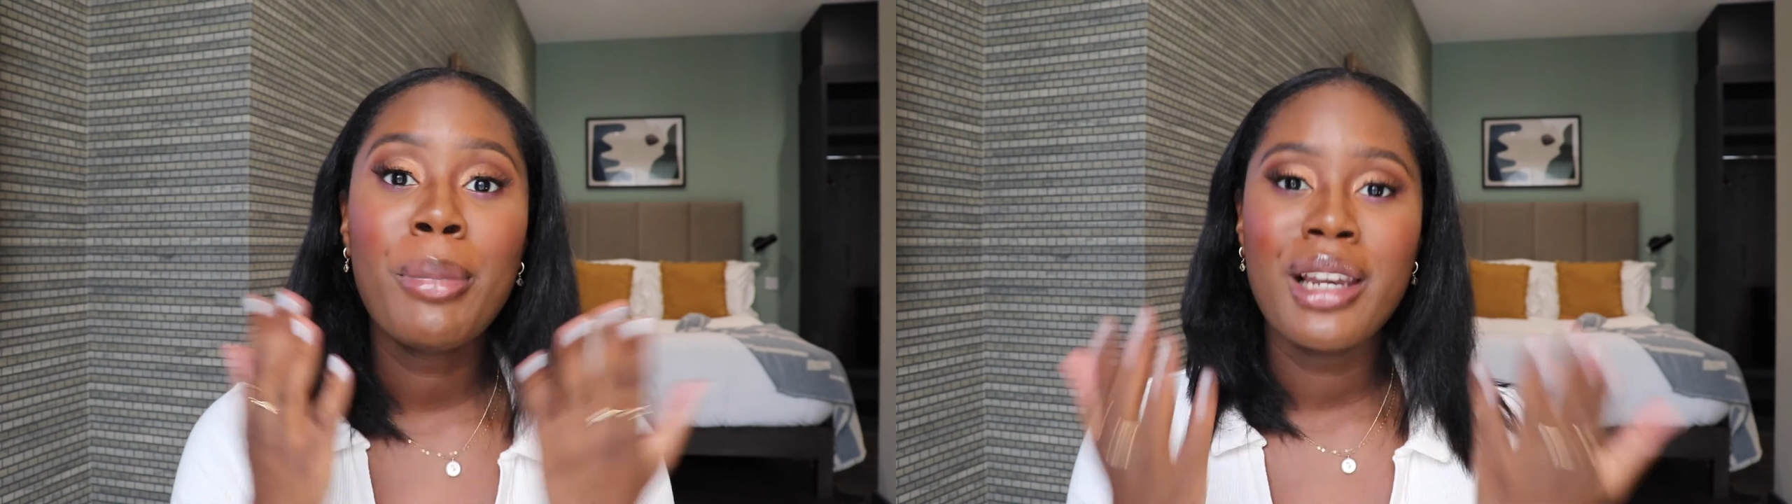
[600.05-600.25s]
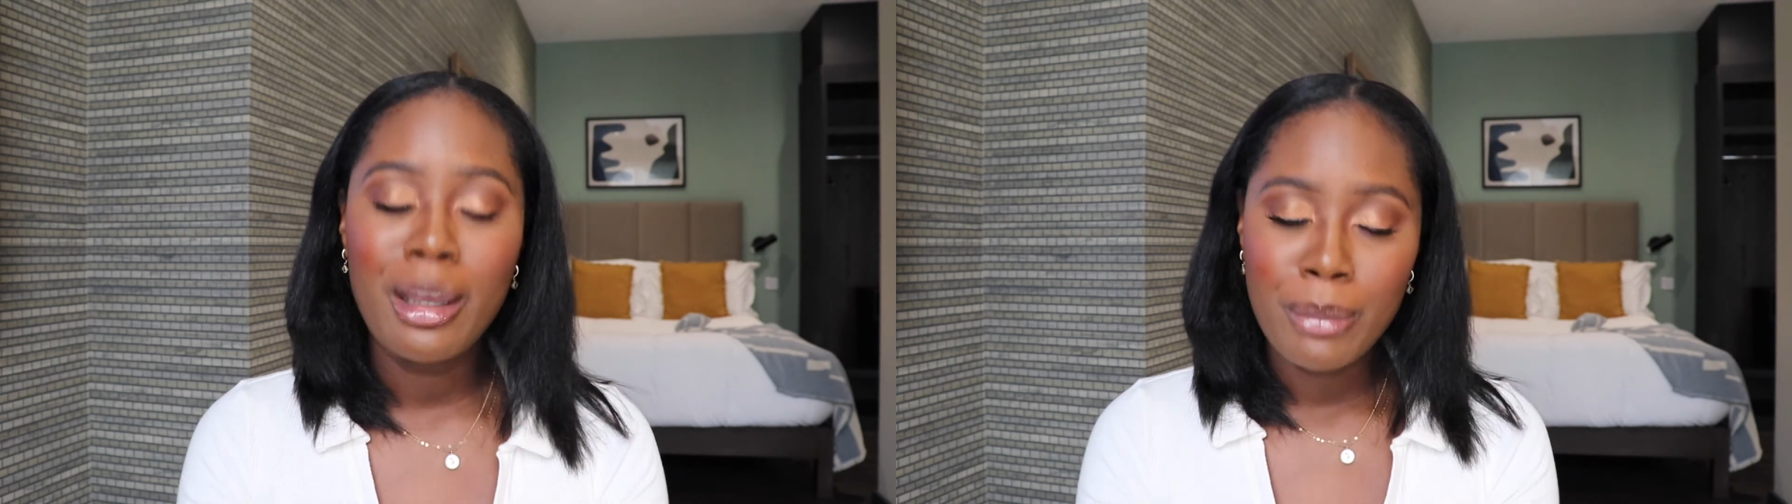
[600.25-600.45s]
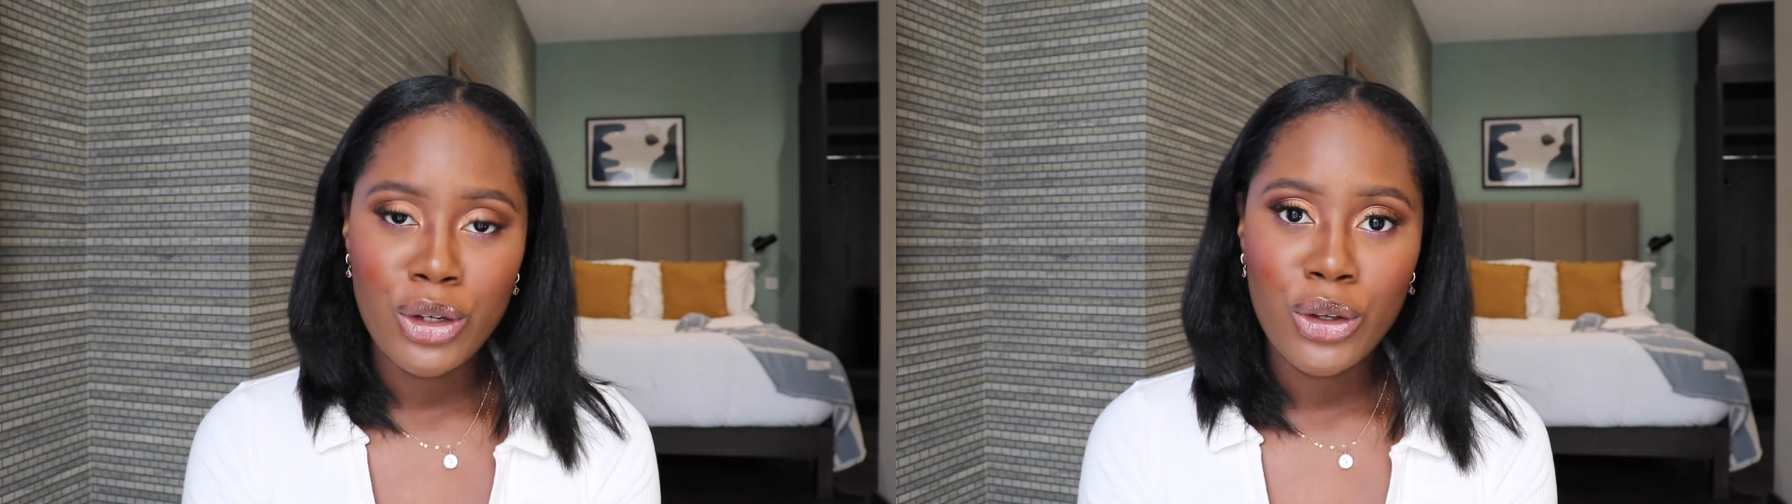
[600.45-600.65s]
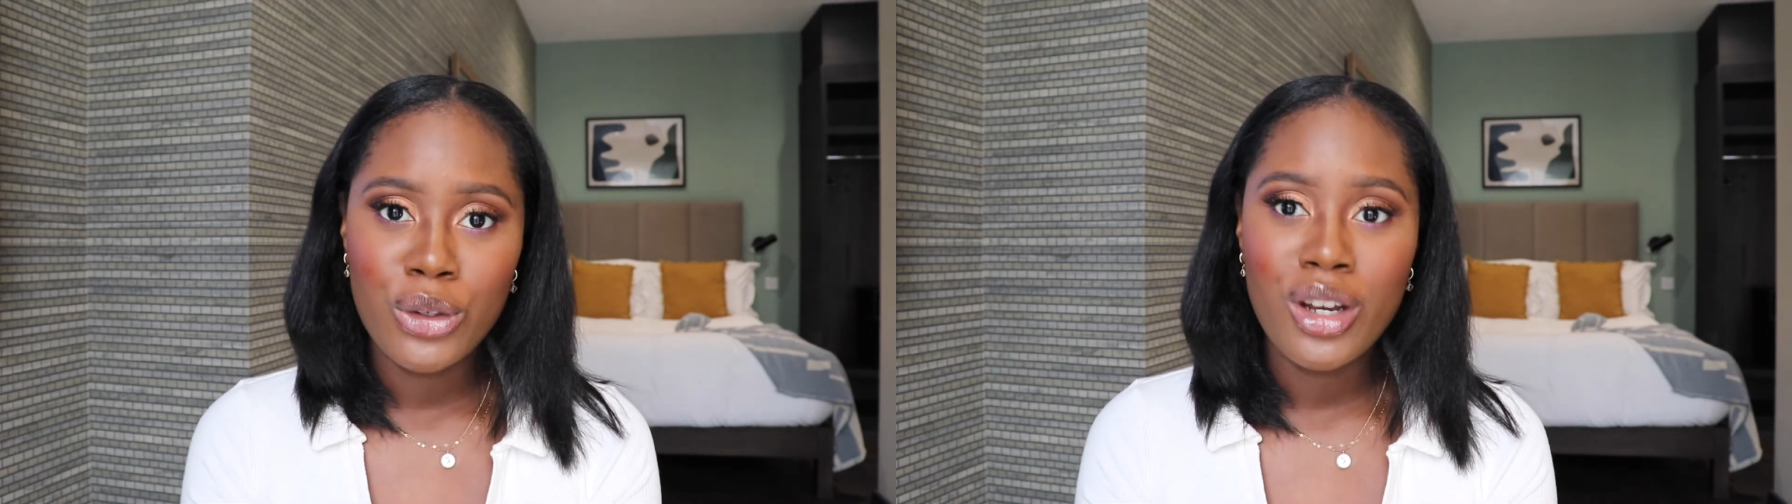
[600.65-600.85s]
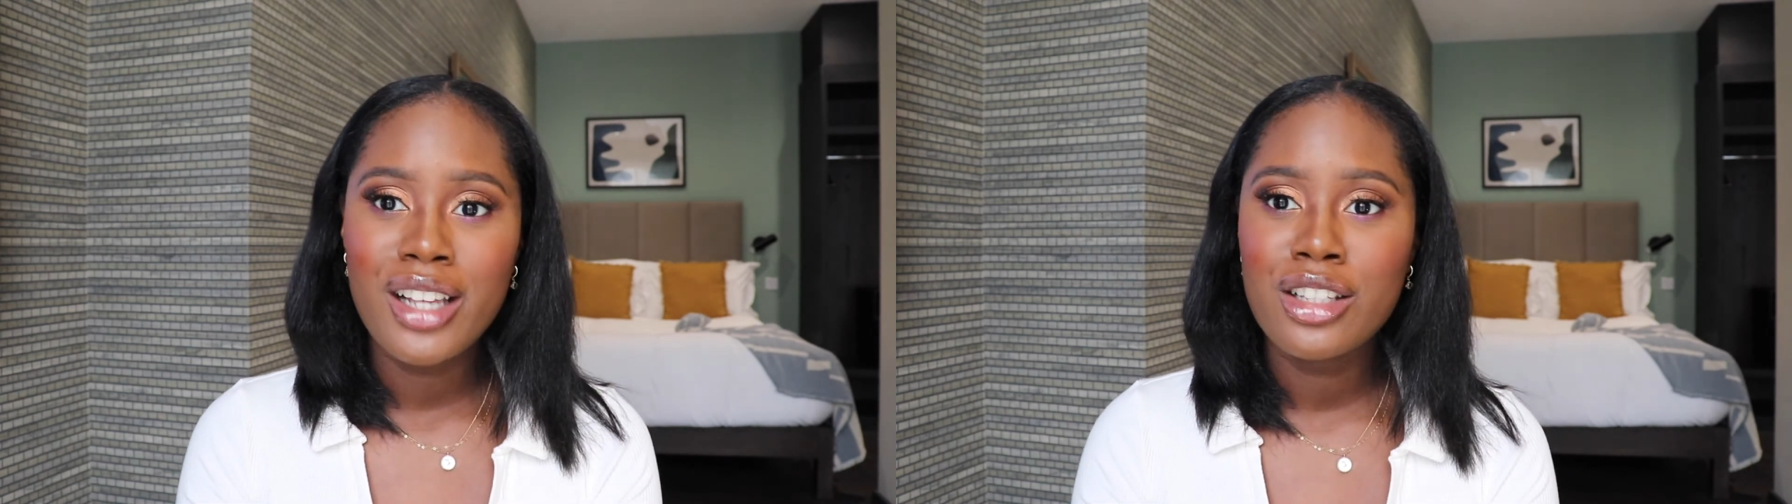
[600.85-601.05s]
but let me know
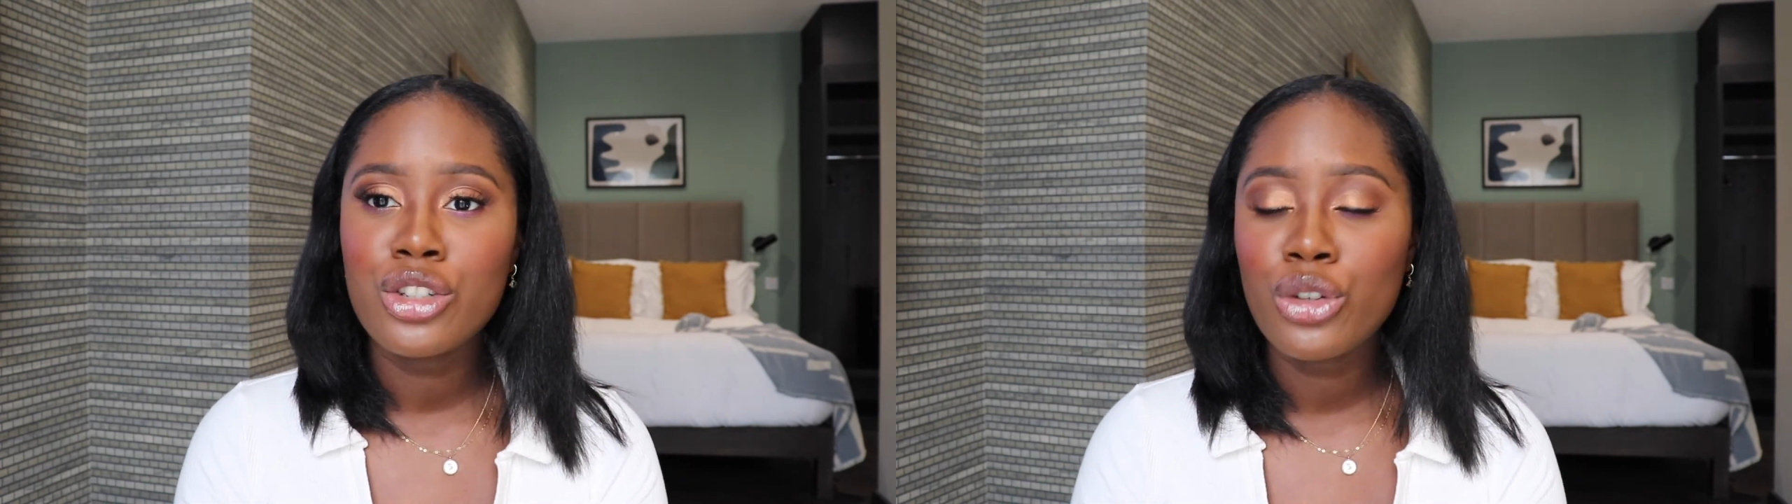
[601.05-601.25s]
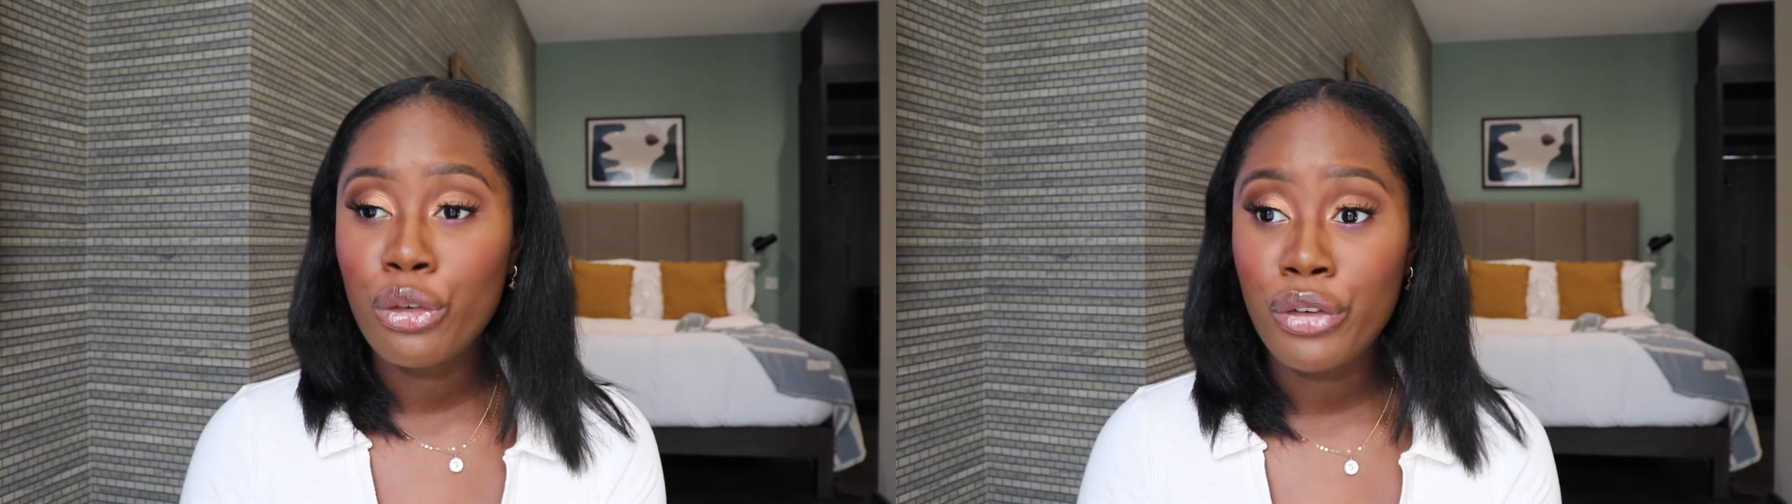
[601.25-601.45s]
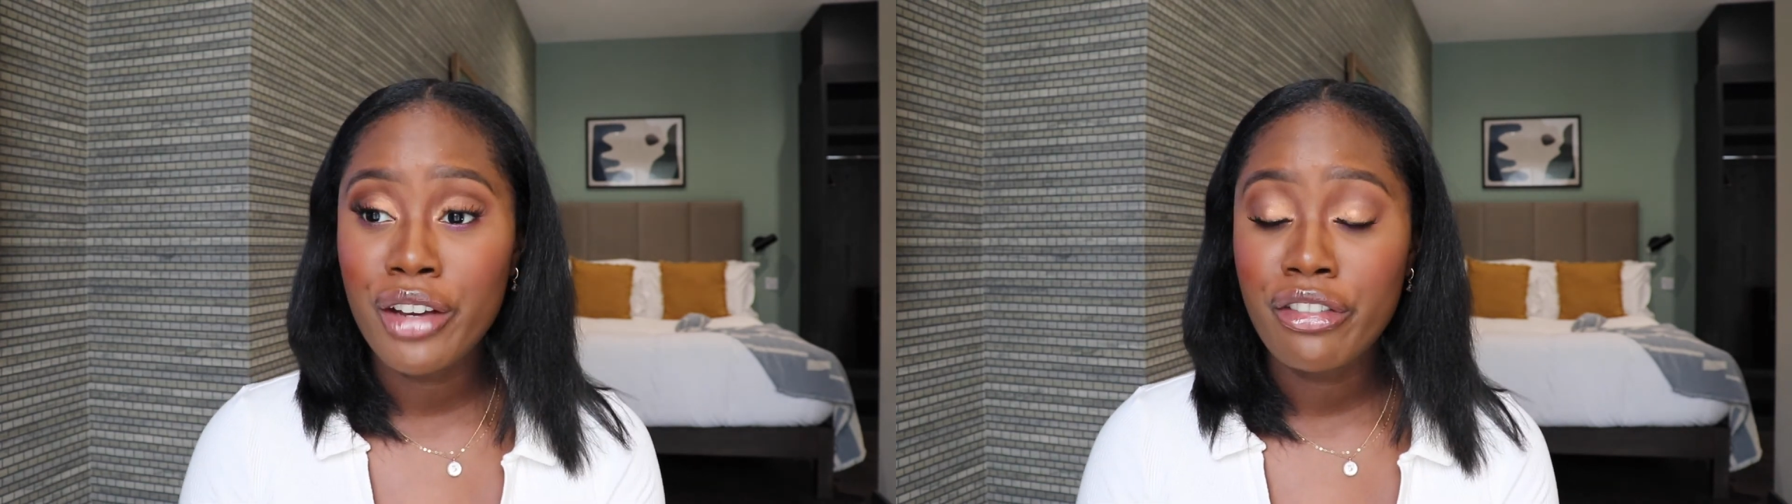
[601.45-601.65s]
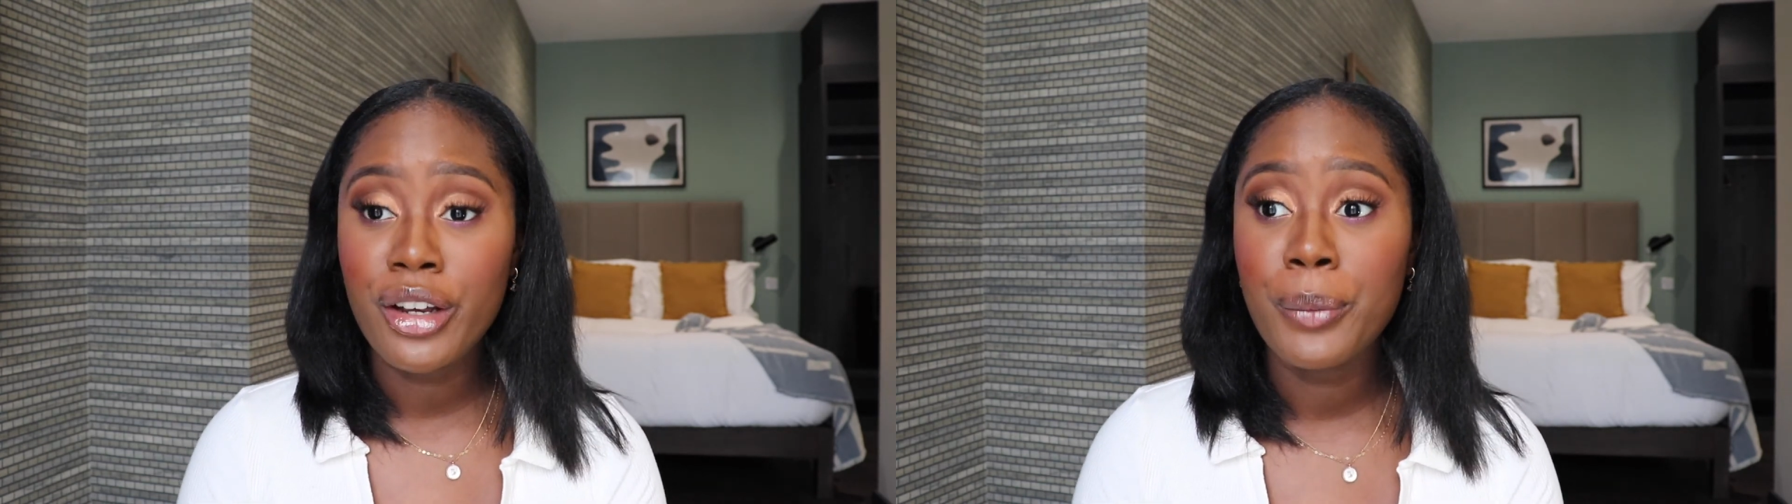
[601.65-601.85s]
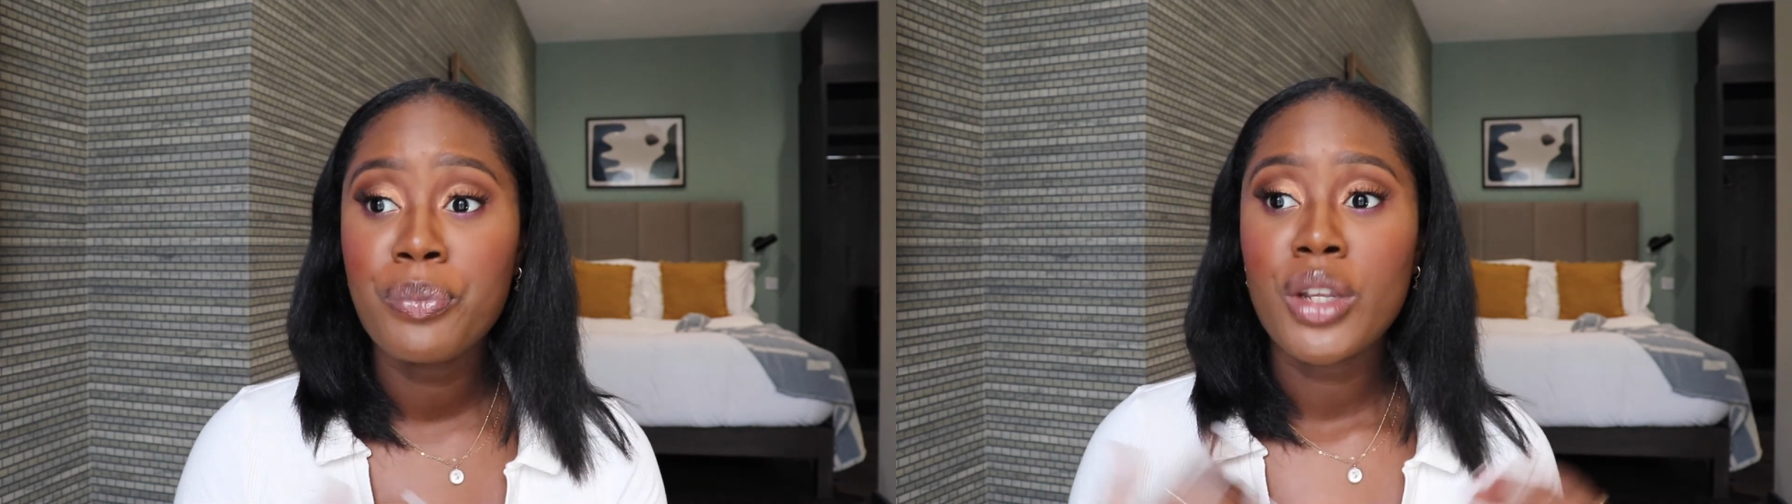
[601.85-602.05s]
you guys is your
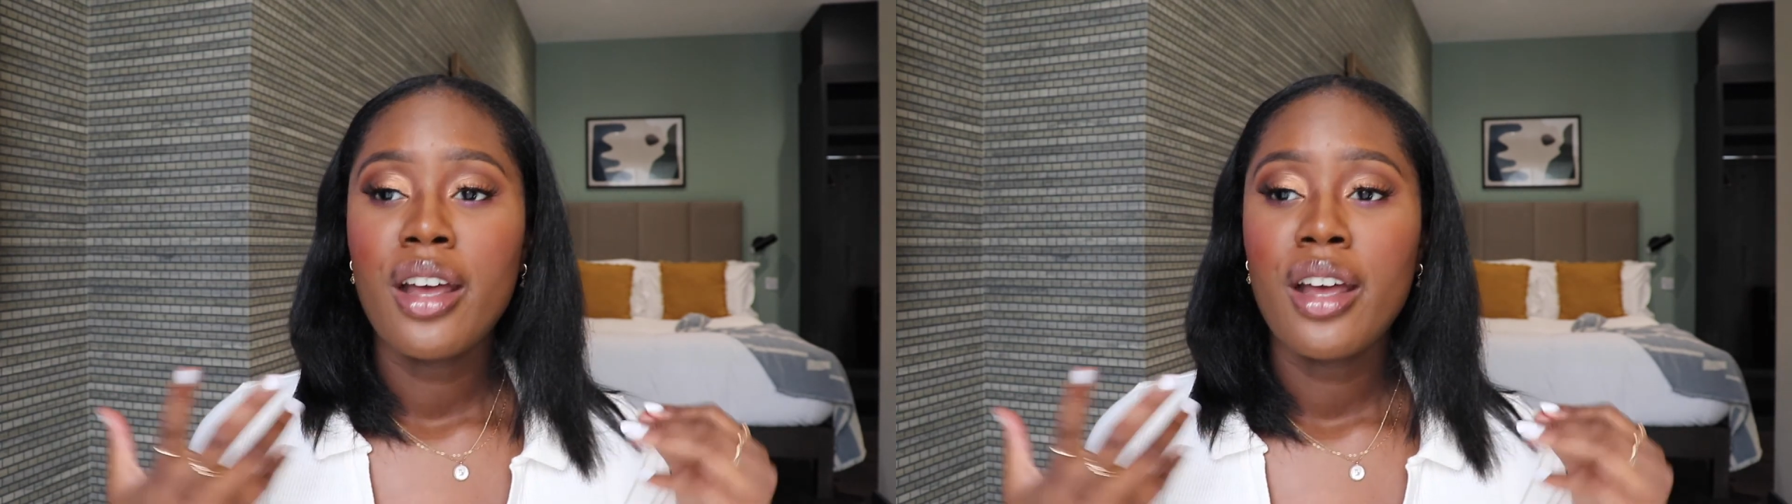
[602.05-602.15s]
favorite.